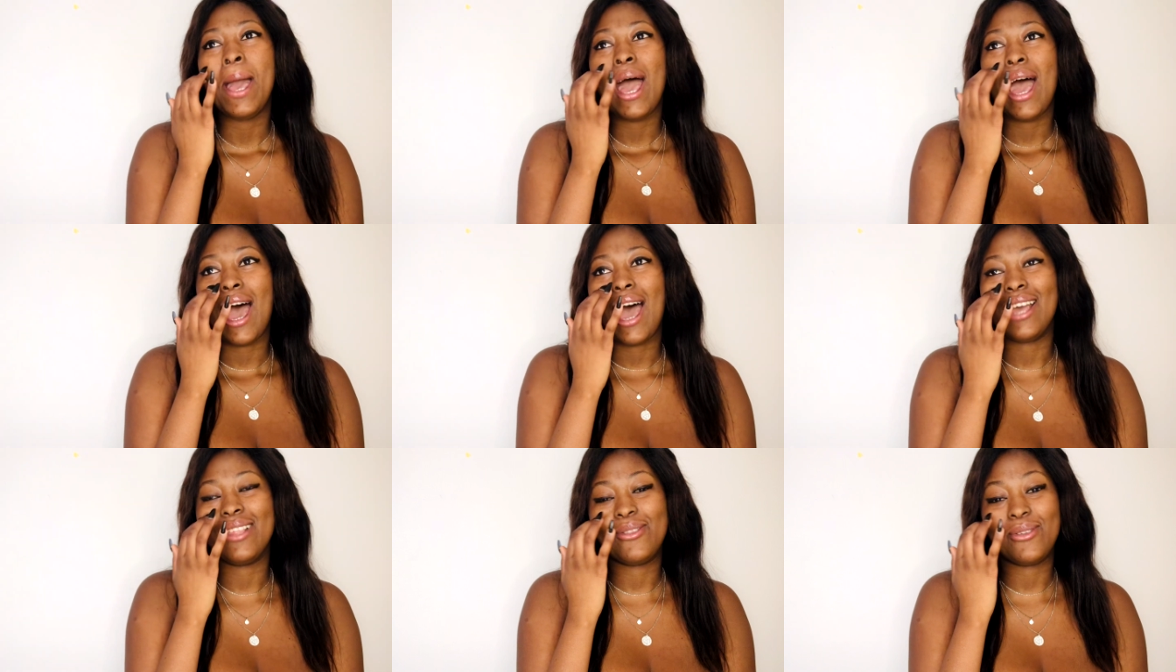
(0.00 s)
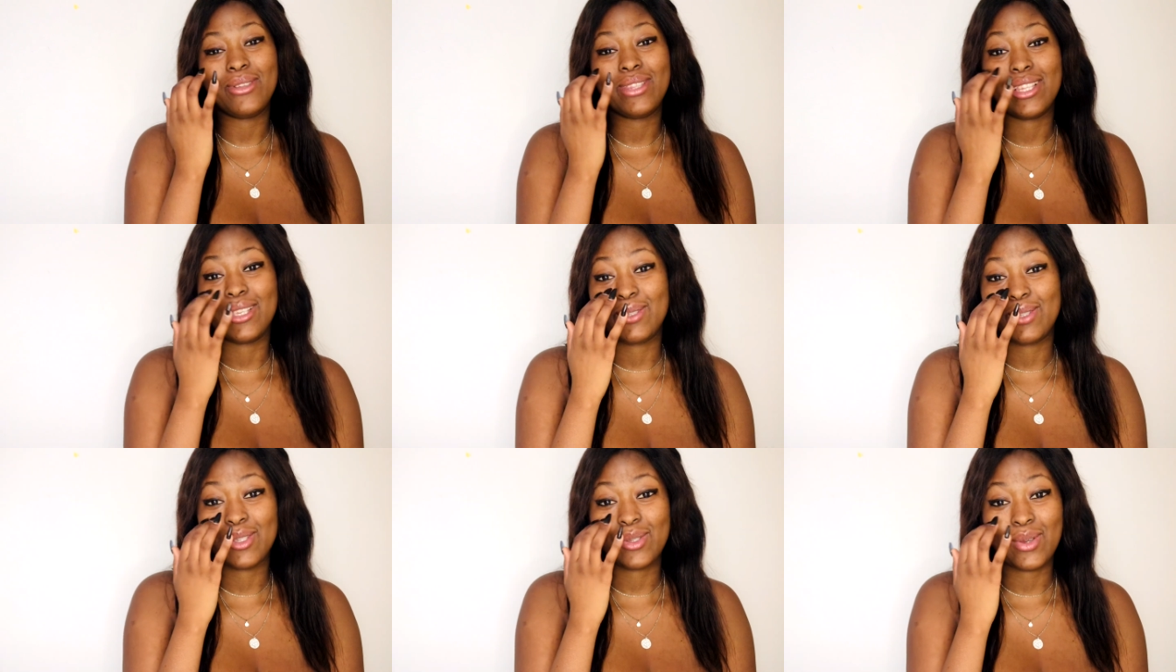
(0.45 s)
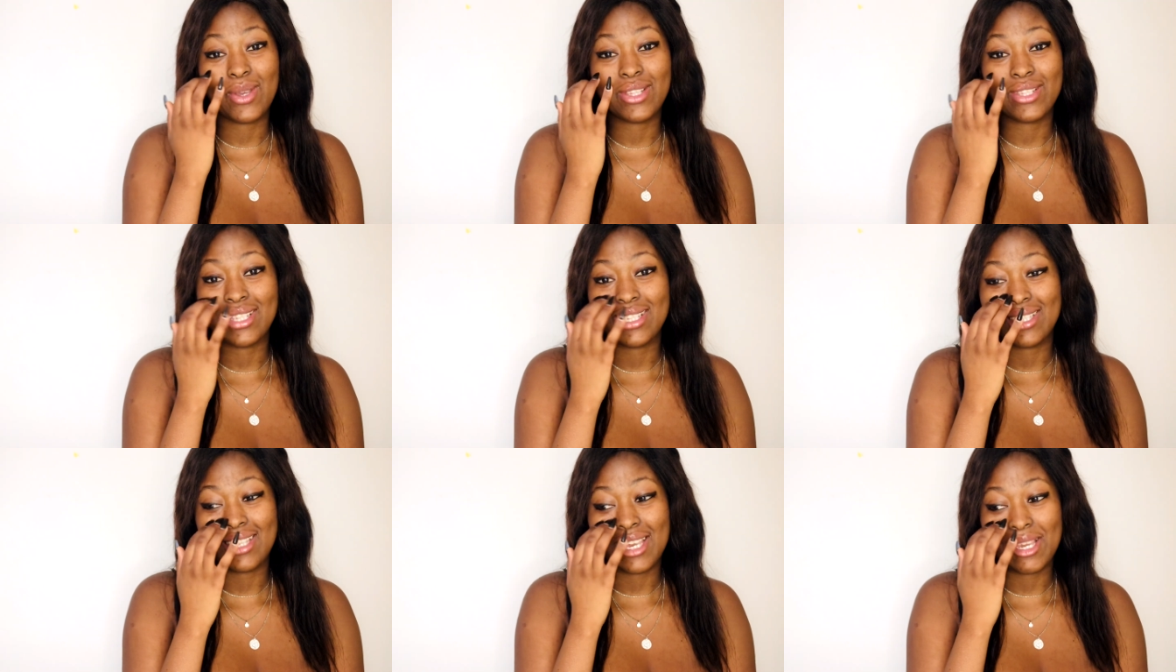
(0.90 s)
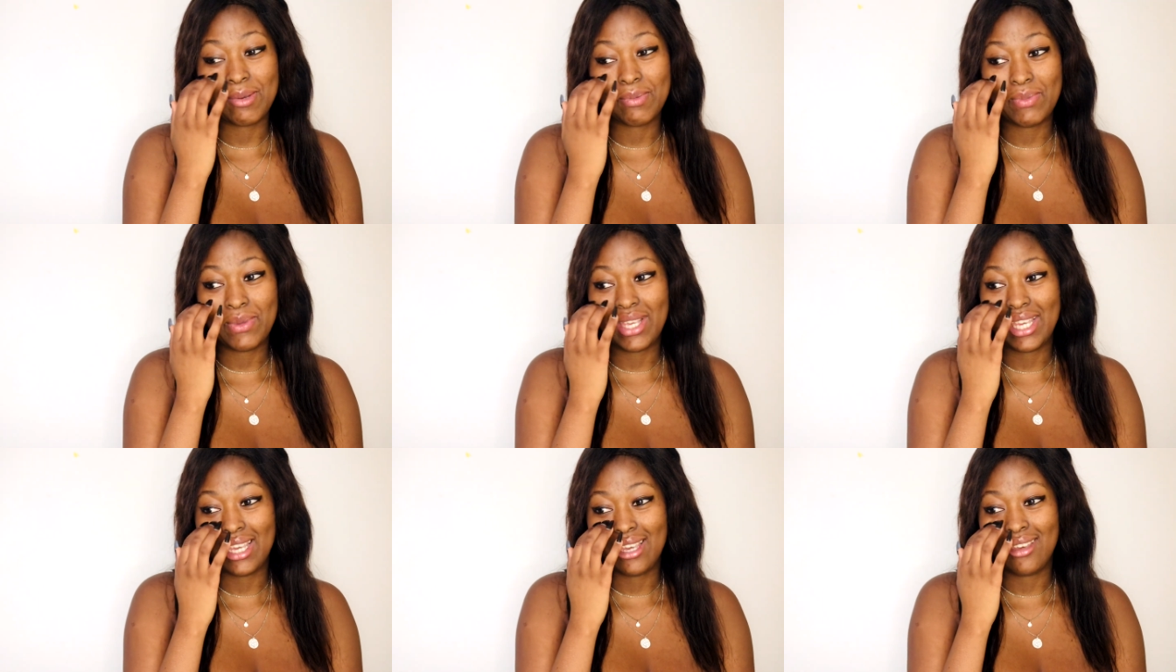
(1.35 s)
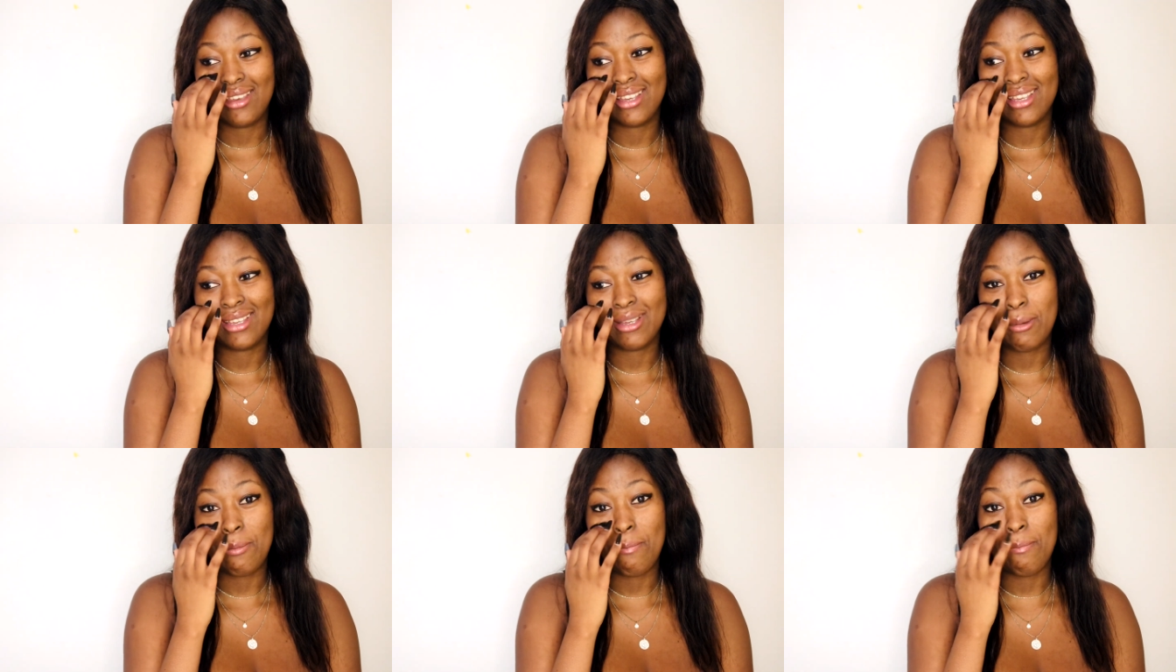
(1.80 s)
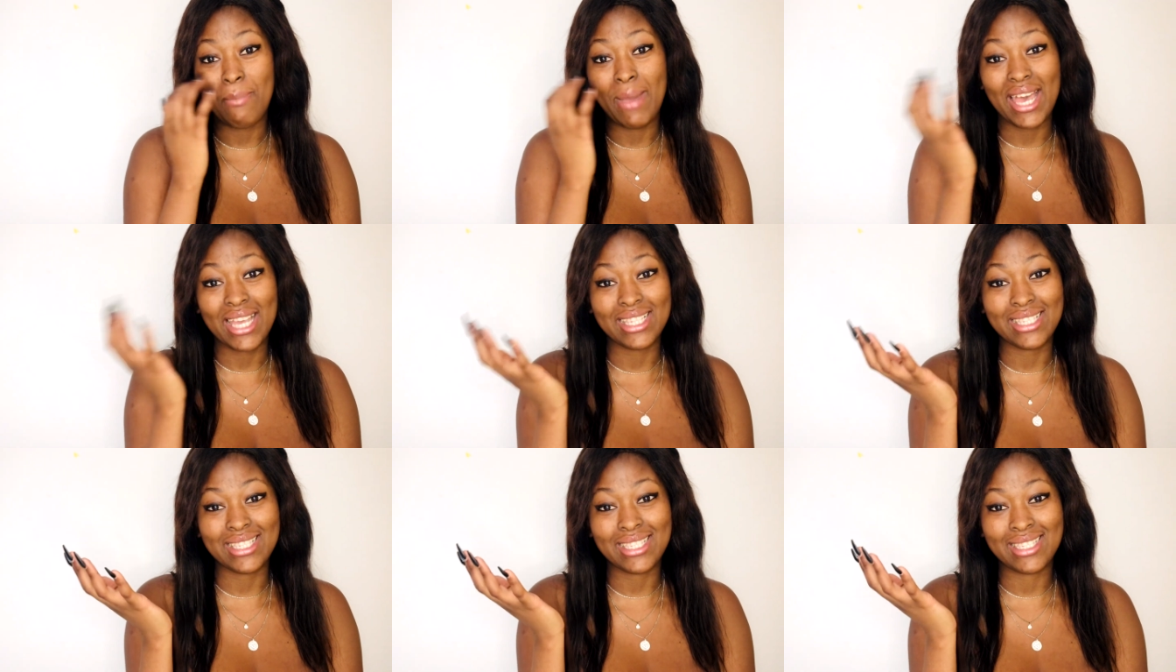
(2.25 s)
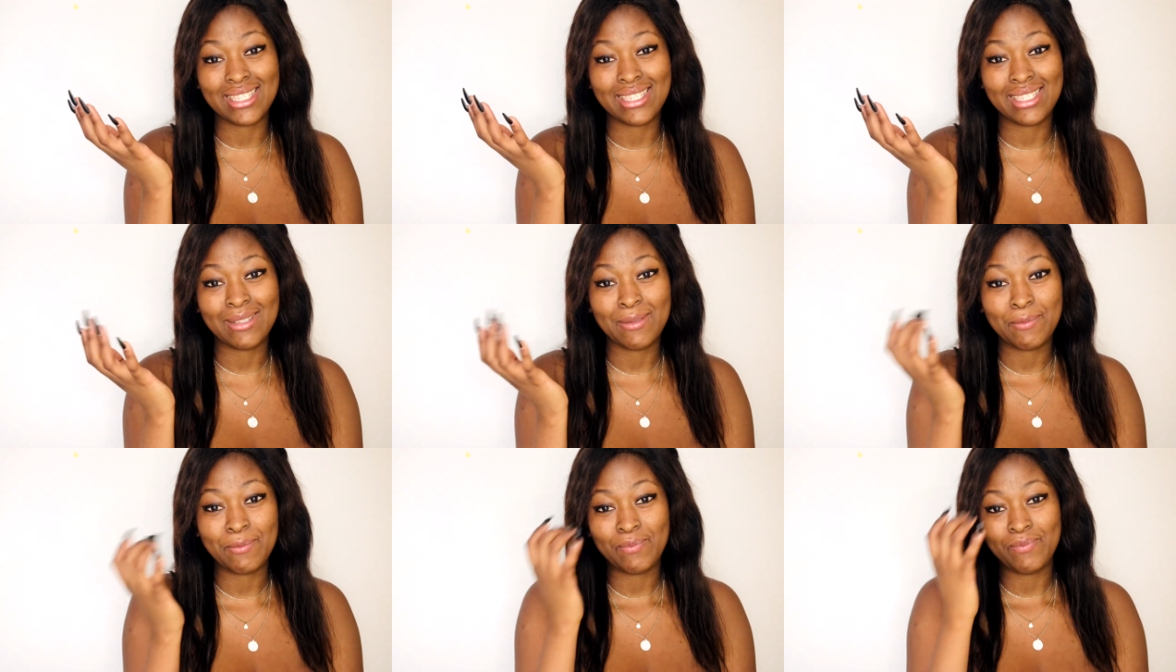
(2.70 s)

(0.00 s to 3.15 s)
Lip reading: I thought this was going to take me months.